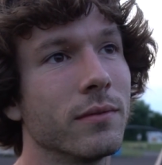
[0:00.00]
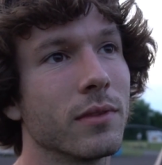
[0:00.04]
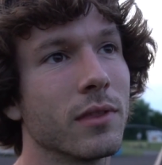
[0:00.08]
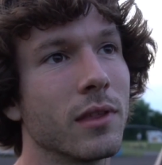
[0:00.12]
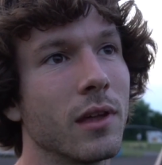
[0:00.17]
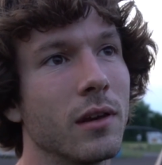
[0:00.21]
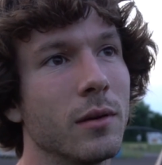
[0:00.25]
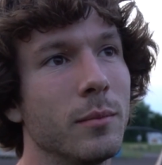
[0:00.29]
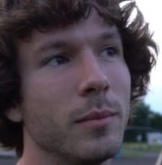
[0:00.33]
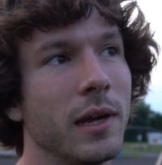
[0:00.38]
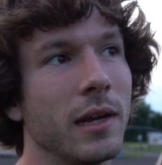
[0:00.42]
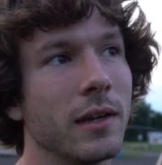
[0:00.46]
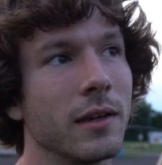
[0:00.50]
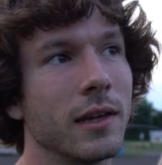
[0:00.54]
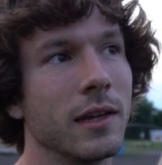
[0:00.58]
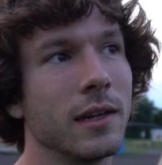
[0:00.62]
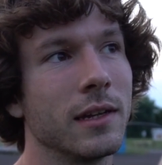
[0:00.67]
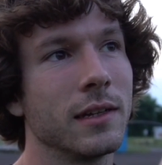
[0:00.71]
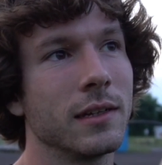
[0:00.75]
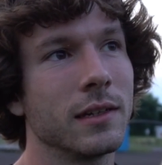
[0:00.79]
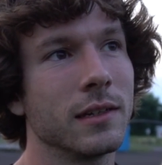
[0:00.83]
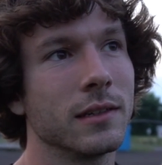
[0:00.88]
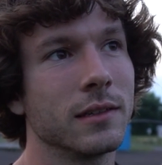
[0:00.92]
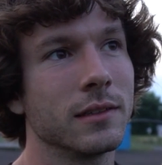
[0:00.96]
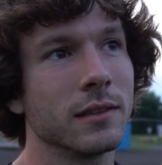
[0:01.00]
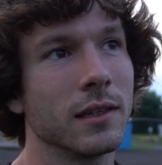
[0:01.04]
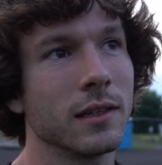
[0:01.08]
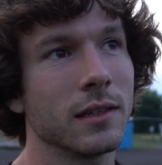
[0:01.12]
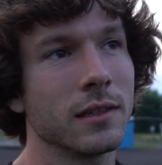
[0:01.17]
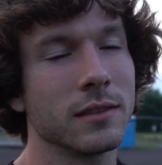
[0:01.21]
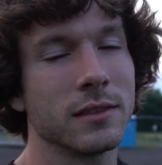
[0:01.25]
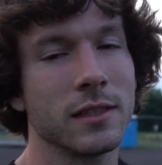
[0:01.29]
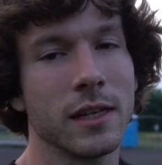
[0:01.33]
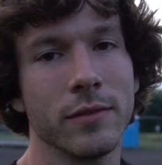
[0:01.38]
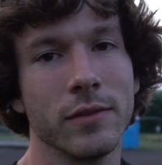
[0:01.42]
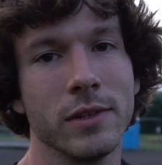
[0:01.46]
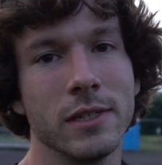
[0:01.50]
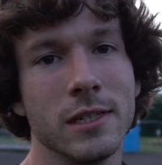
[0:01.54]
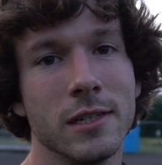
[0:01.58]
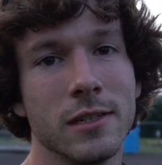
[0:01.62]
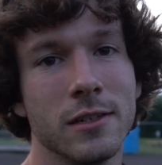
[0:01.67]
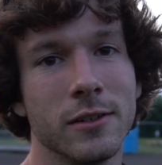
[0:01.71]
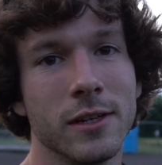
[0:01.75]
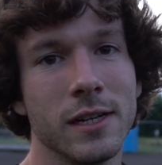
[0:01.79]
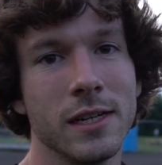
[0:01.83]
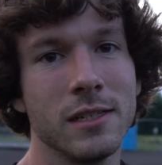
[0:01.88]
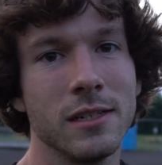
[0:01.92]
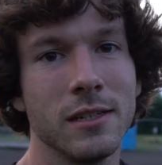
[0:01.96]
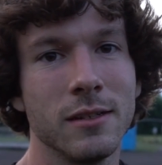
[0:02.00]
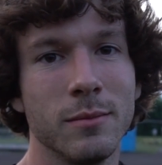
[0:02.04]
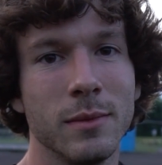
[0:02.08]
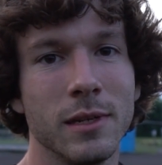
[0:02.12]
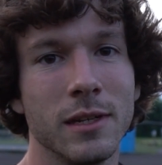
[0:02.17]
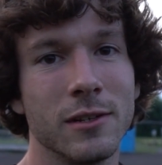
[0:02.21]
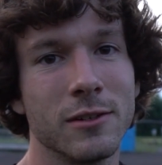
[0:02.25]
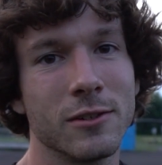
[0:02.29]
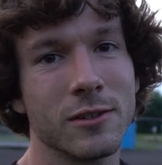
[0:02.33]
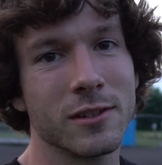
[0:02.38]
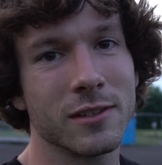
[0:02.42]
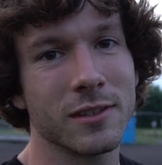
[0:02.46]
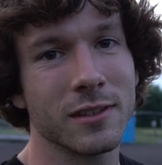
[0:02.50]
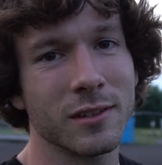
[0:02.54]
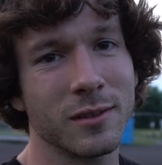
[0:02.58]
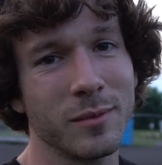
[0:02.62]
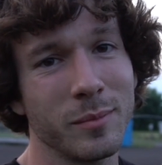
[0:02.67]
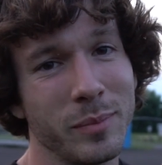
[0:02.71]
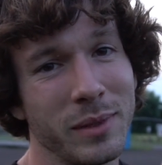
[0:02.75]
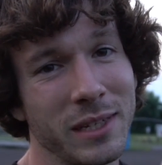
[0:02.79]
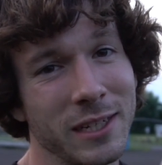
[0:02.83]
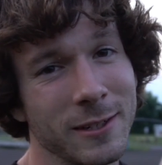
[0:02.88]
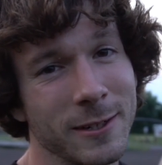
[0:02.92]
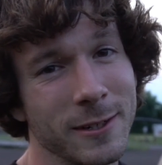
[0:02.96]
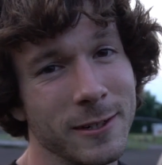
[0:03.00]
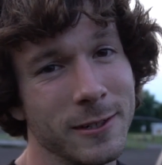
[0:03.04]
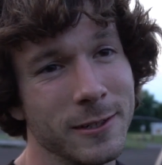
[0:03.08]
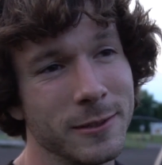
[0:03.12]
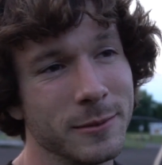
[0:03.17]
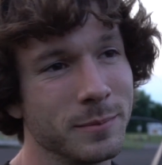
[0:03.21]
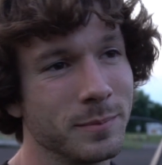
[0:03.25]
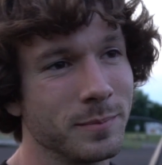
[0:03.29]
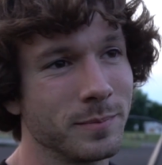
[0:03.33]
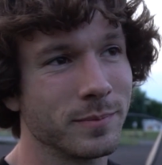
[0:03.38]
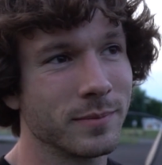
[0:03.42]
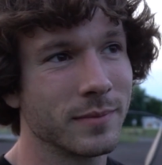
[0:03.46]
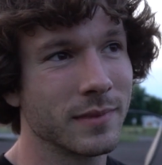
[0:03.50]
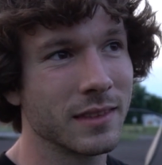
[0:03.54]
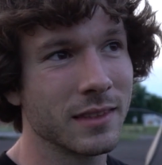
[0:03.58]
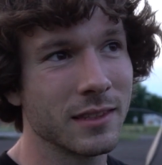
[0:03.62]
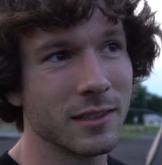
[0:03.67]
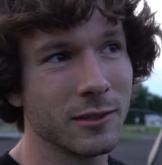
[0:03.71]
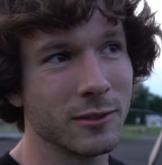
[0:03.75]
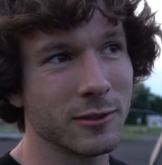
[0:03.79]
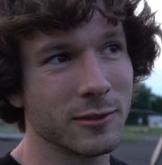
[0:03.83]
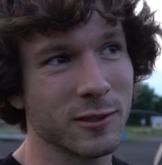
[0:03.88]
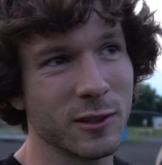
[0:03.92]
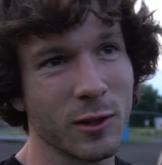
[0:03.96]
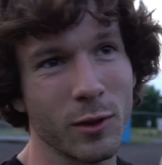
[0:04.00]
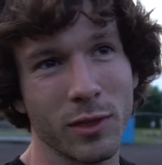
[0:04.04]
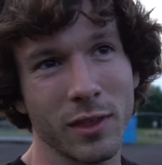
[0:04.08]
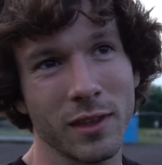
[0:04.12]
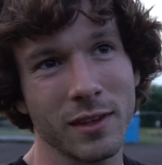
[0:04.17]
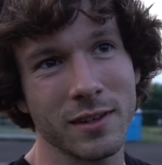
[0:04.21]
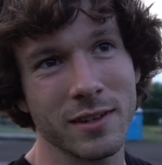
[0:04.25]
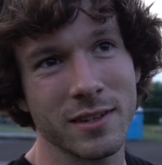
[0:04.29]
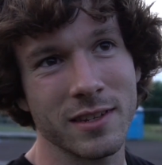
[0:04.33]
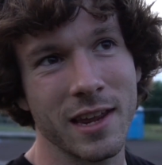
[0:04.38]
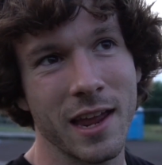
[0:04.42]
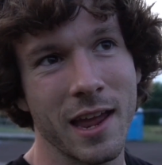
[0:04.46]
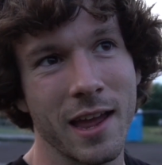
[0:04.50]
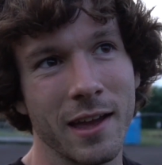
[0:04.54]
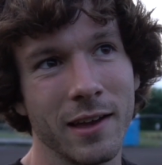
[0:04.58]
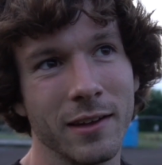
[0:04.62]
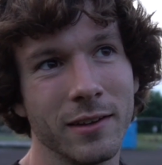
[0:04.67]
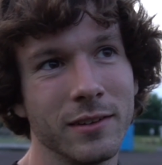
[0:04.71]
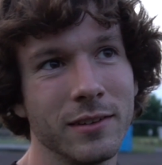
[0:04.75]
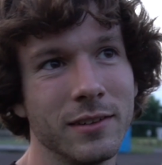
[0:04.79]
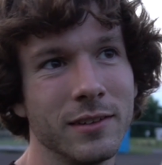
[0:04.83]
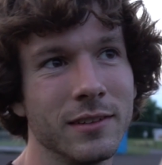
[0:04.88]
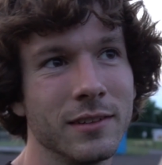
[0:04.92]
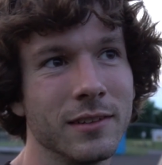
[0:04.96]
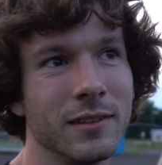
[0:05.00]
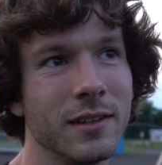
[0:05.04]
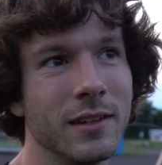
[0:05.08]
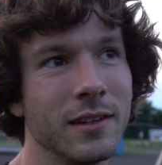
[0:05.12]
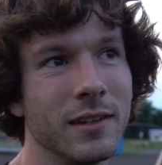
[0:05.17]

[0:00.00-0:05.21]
thought about getting like a 17 or 18 meter, just a little bigger, you know, slow things down.